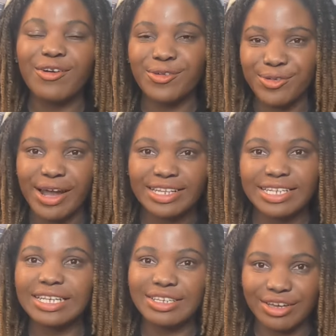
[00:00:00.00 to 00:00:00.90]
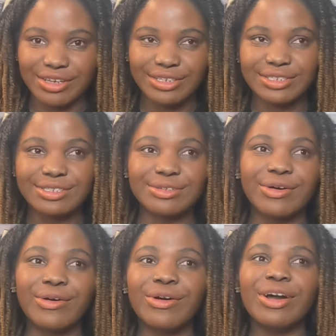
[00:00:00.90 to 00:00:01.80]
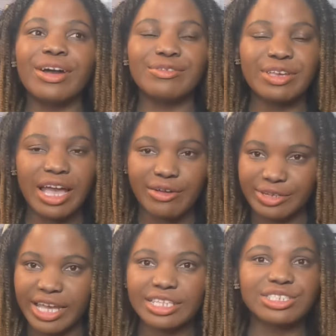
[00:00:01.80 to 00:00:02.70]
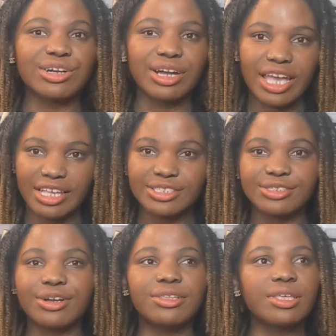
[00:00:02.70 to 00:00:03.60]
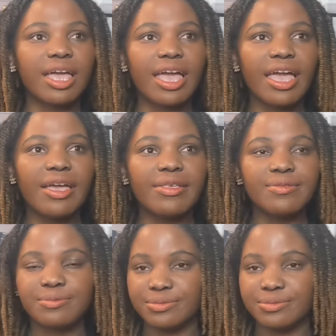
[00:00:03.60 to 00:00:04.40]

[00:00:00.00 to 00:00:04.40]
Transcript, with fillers: Gwanhee girls so we have Rachel, Hyeseon and